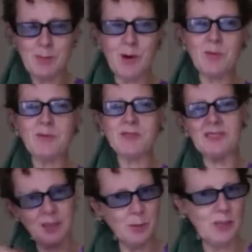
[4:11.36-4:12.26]
bottoms, and
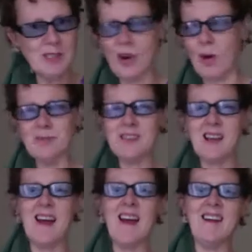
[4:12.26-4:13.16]
then there'll be tops,
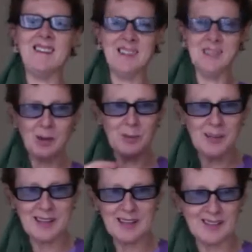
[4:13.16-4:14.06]
and then there'll
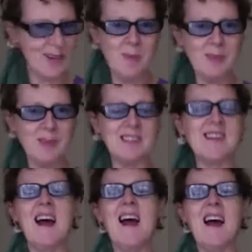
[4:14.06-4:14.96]
be jumpers.
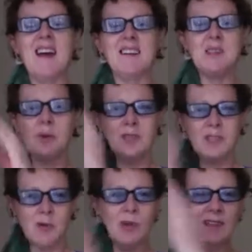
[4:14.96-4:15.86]
And so
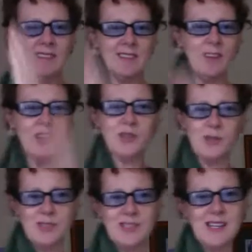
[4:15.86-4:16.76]
it's all in the
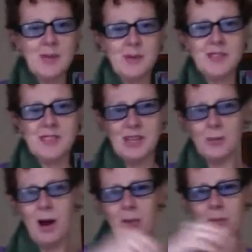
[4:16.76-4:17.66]
logical sequence that you
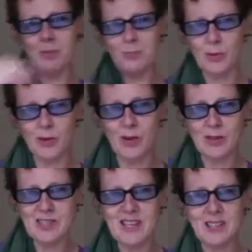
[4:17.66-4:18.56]
might put
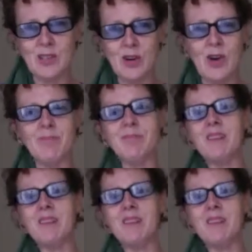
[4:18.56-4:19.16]
those things on.